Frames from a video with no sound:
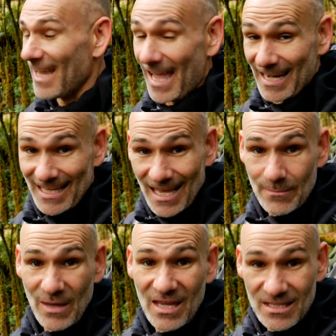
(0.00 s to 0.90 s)
And
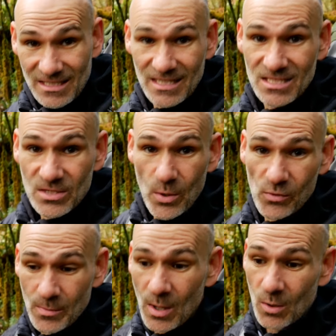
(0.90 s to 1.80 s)
again, because it is so
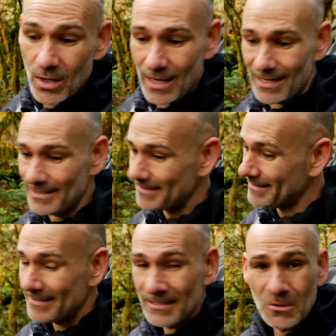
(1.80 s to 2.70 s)
remote,
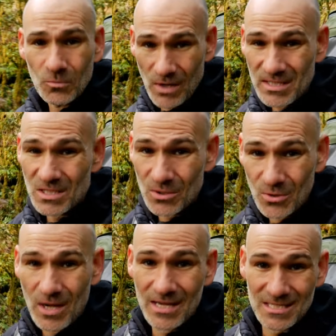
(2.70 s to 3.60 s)

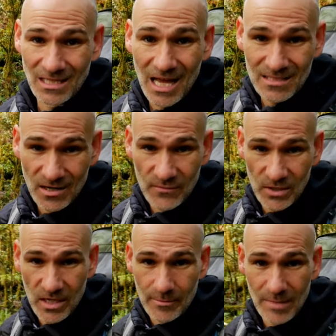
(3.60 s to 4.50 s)
rescue is a lot tougher to come